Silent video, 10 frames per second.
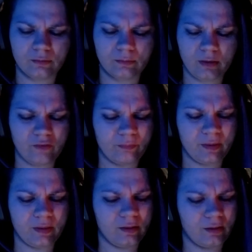would have
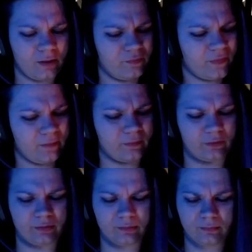been an
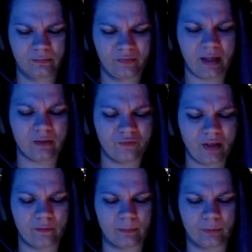
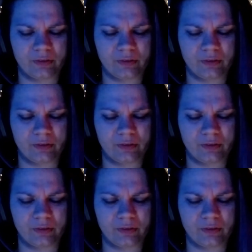unfavorable